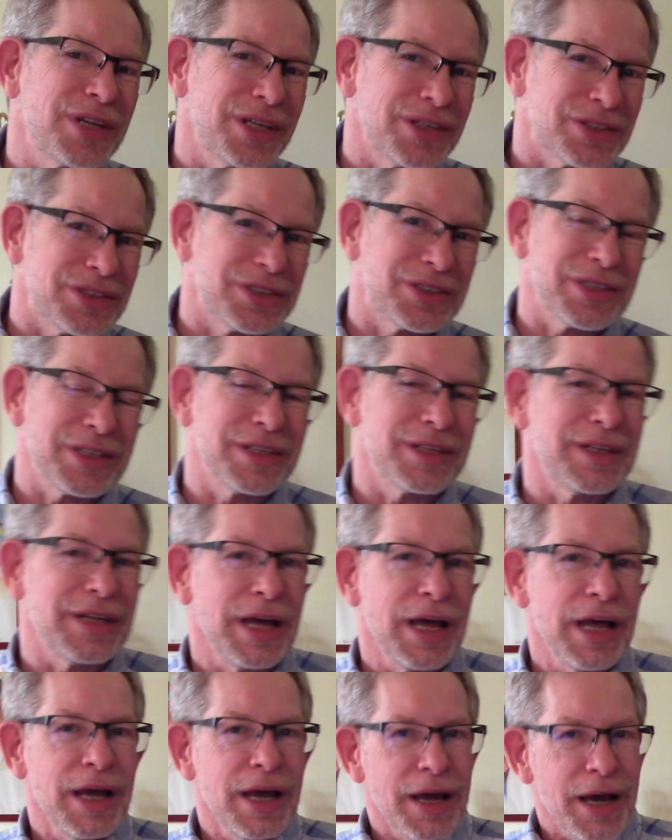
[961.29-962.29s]
interested
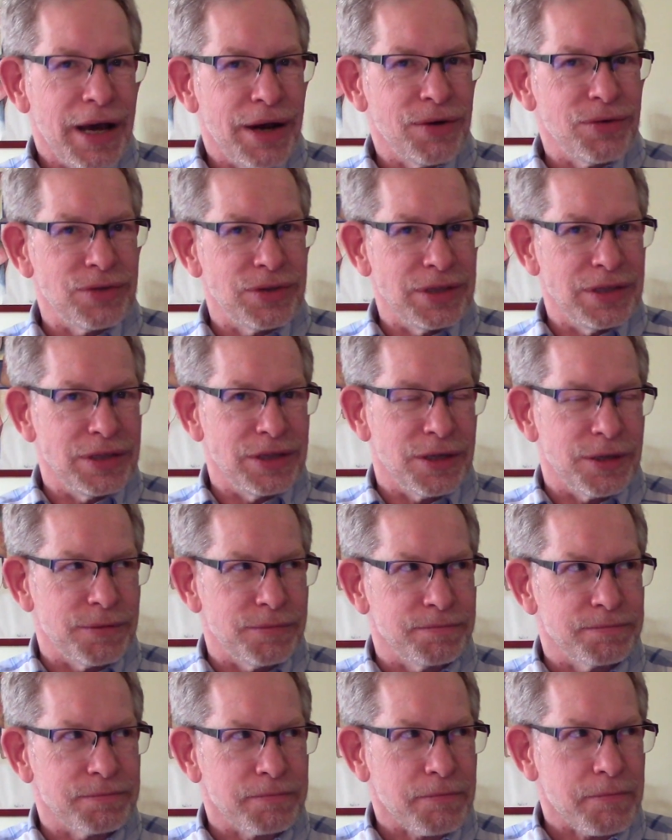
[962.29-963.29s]
in how
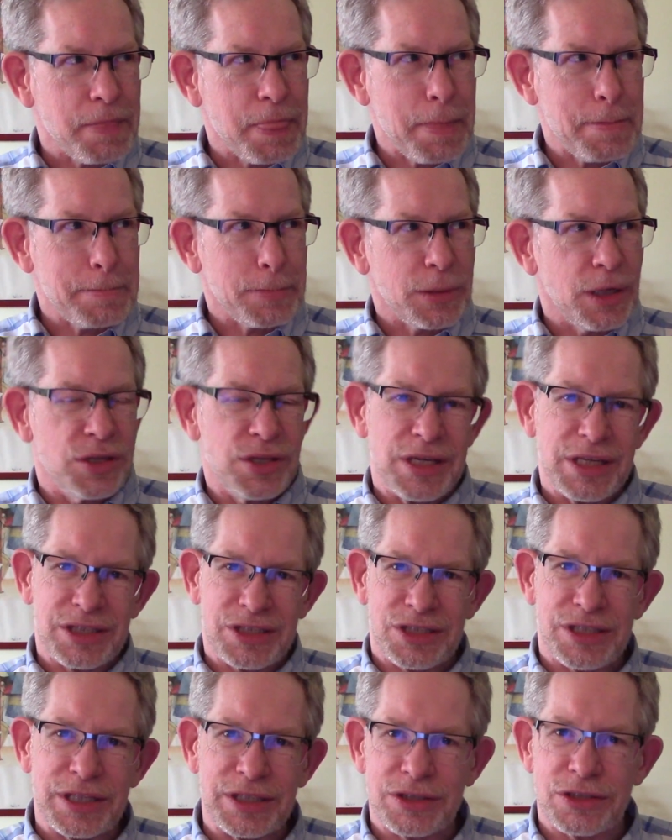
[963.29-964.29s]
the
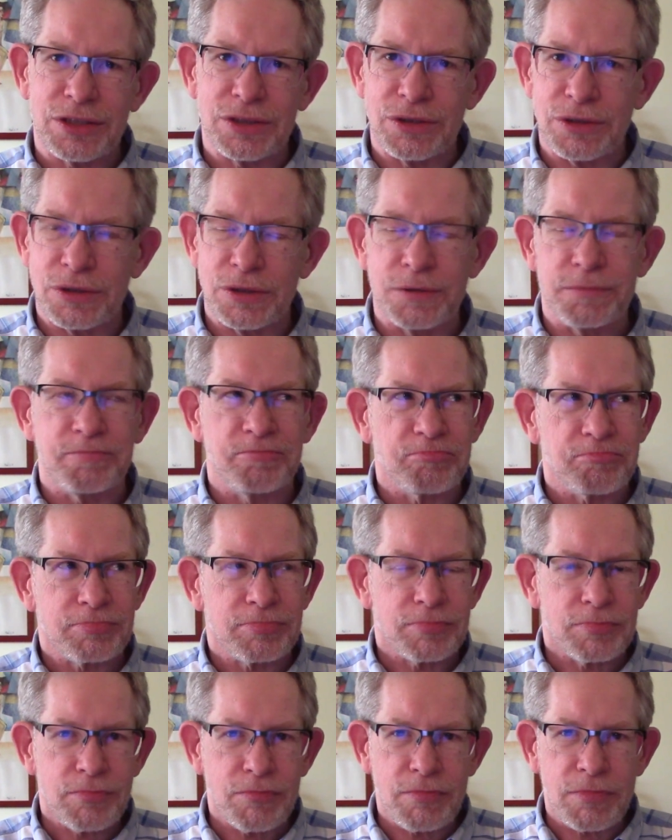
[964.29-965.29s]
essential
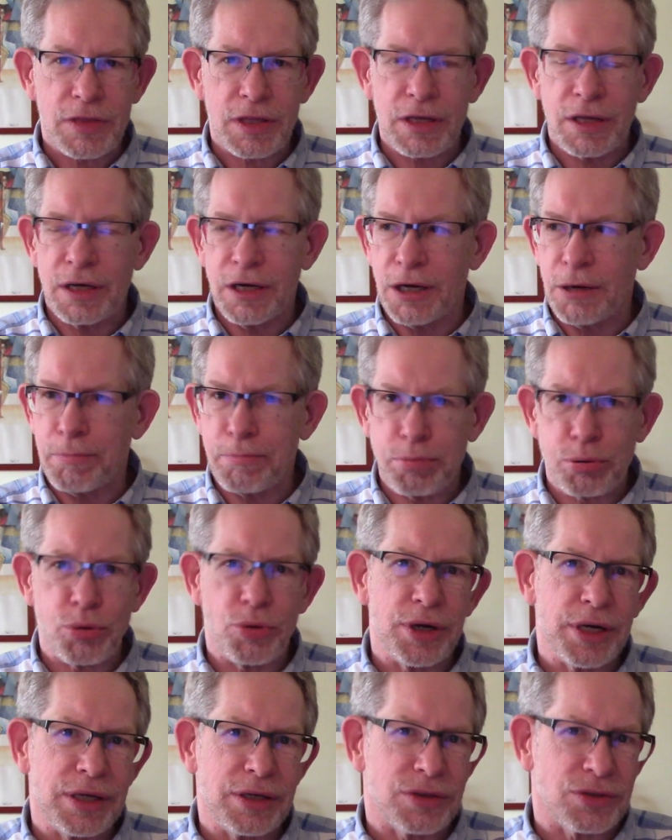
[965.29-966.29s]

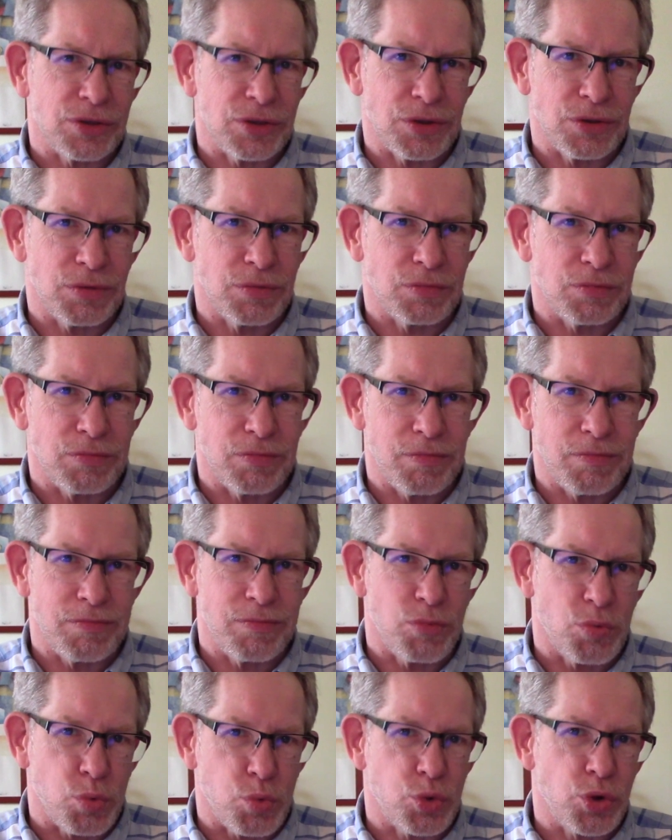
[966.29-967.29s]
point, or
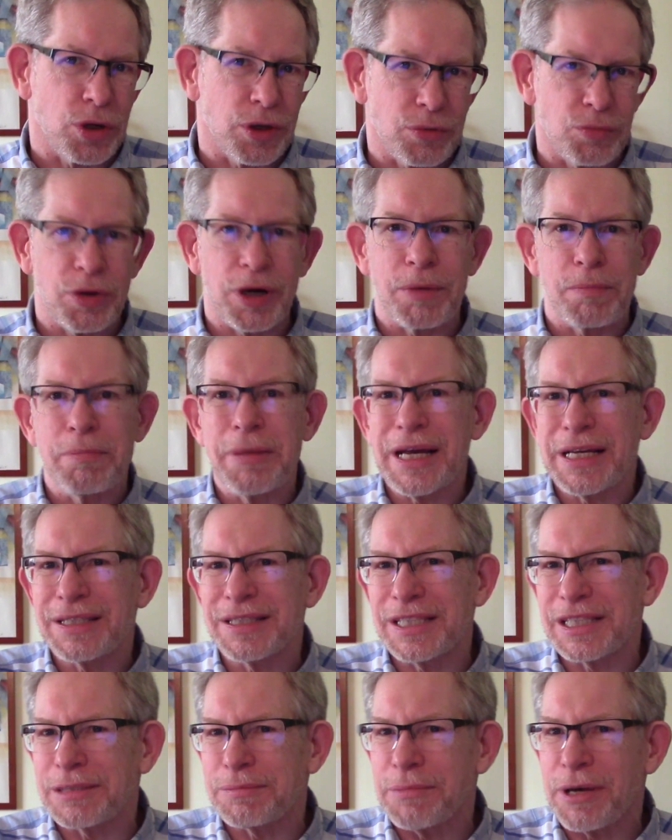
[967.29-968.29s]
what makes
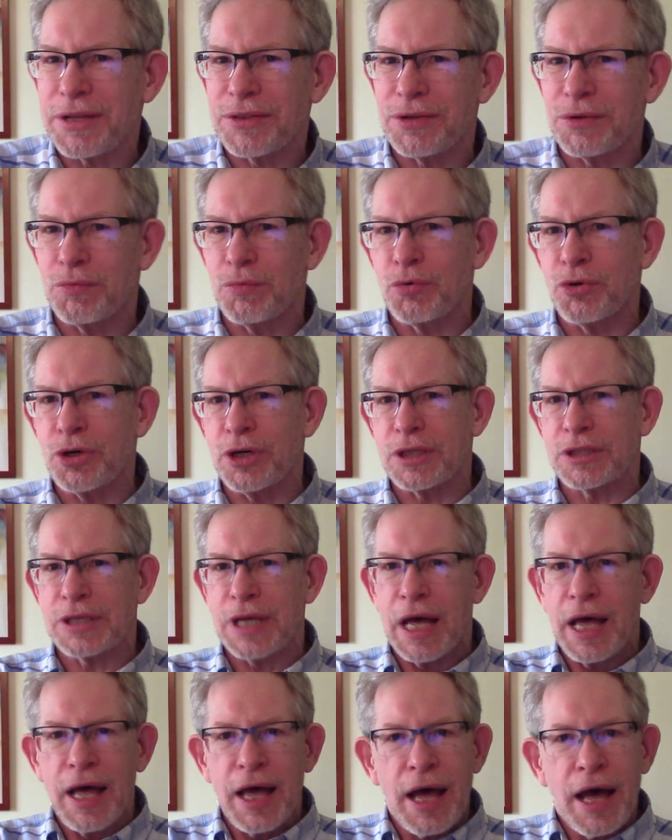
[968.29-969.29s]
this method
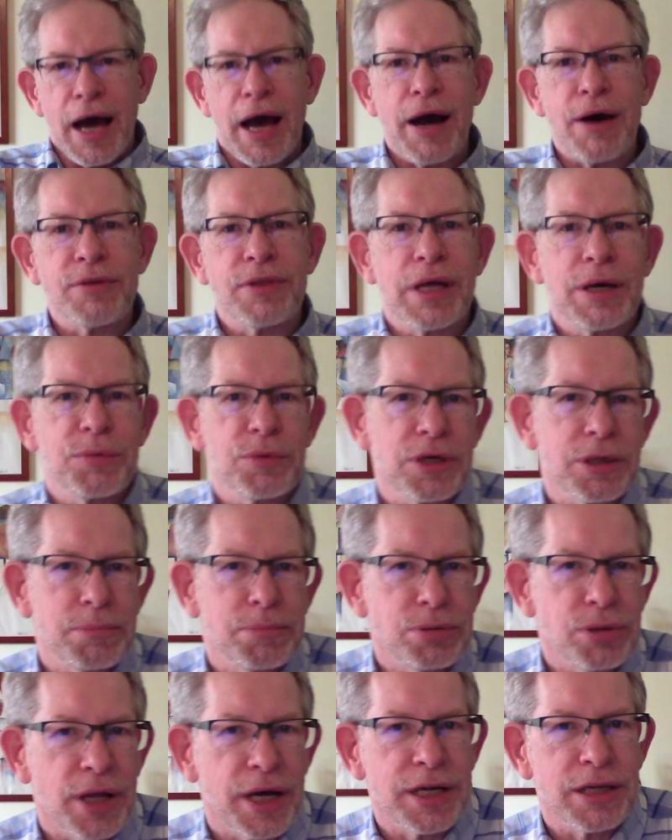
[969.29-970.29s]
works, how that would
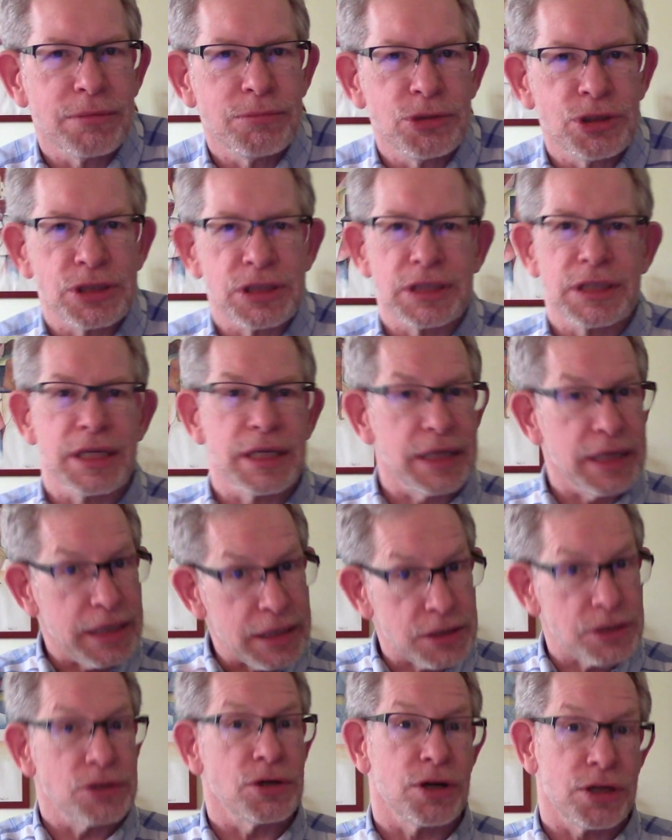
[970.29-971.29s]
apply to music that
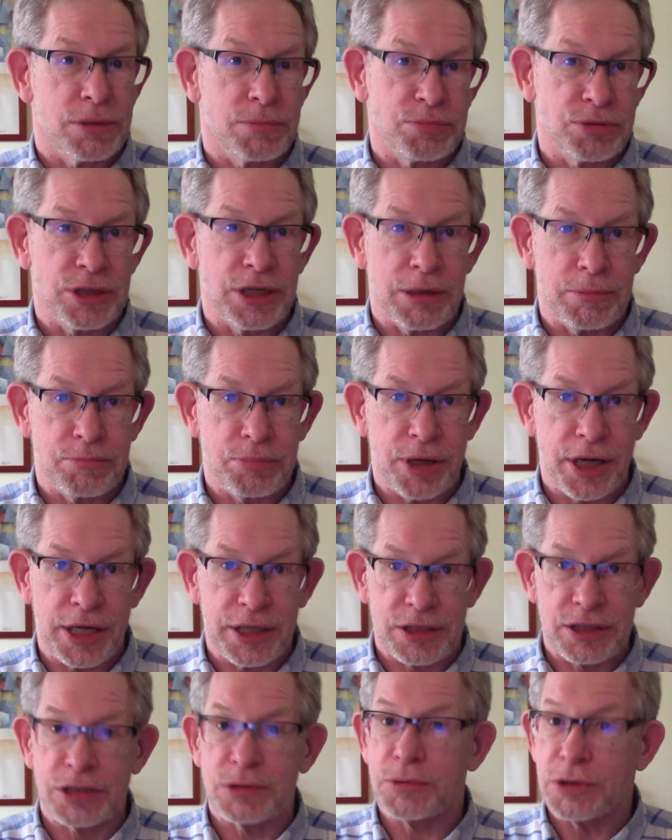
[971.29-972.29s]
isn't on the printed
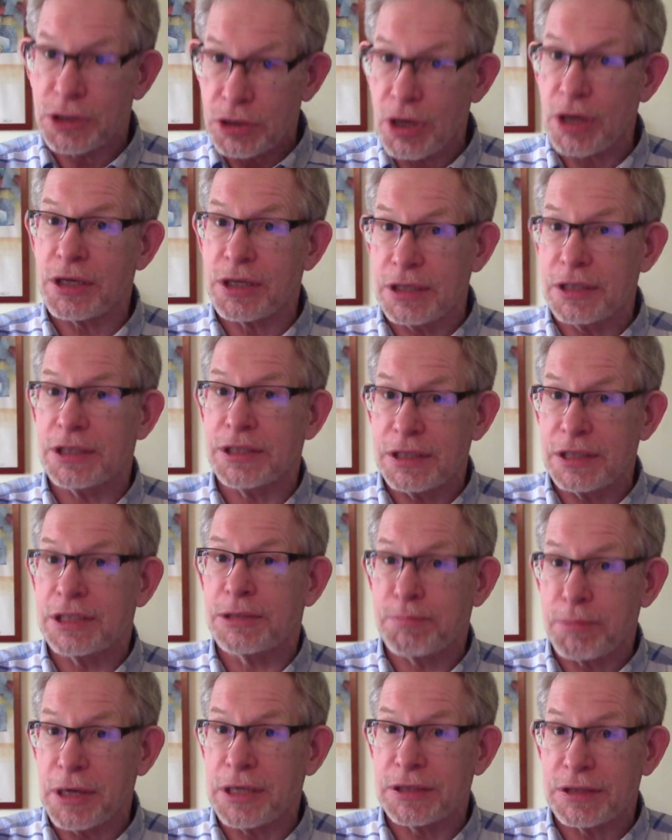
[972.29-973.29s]
page. Because we're talking
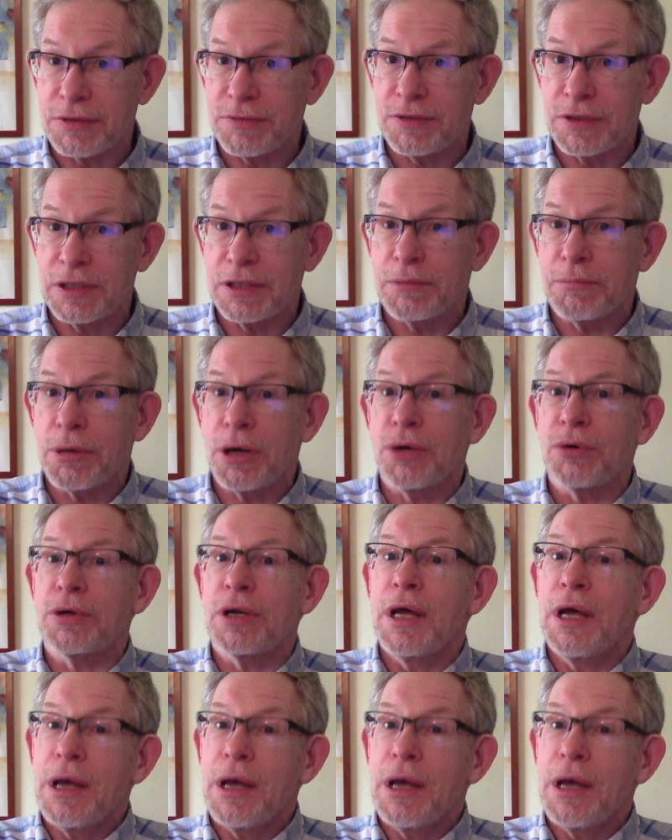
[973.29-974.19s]
expressively about